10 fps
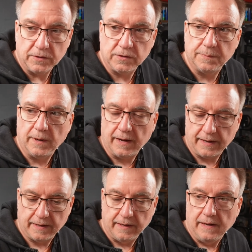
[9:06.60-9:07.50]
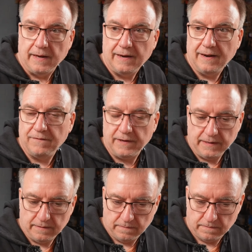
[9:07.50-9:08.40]
to use my
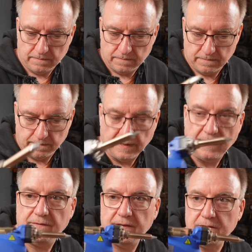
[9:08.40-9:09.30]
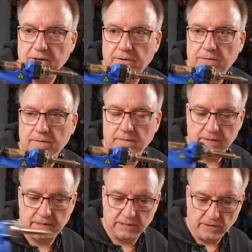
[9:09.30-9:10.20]
lovely new
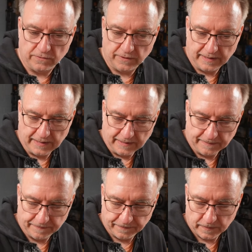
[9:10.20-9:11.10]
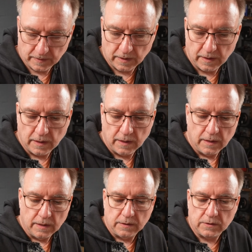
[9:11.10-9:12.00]
desoldering gun
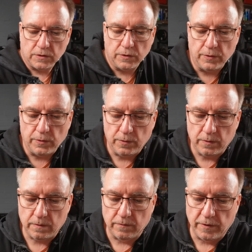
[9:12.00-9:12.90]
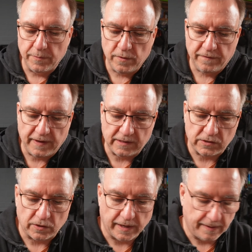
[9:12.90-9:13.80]
to remove that
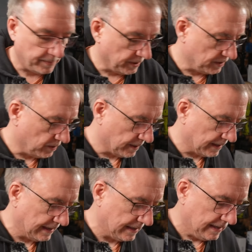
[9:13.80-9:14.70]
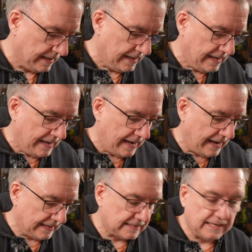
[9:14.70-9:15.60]
socket, put a new one in,
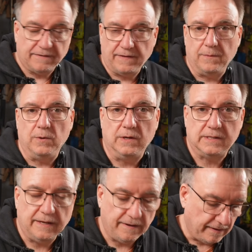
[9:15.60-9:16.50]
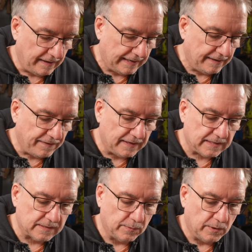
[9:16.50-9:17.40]
and see if that works. And if that
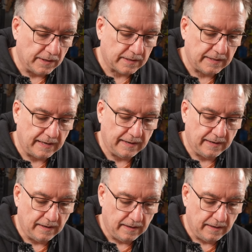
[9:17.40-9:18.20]
doesn't work, then